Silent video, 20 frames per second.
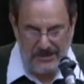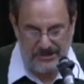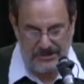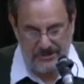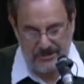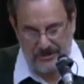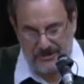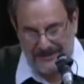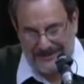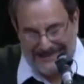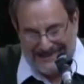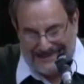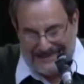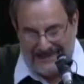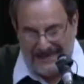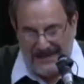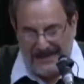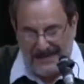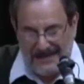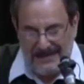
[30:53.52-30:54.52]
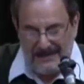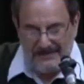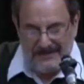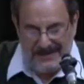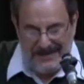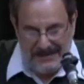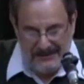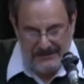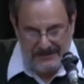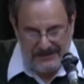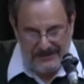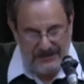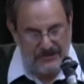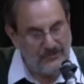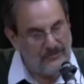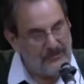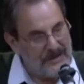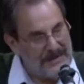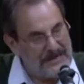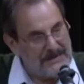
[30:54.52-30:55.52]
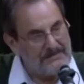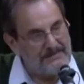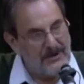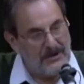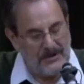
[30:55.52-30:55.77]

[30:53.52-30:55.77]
Surely I am able to write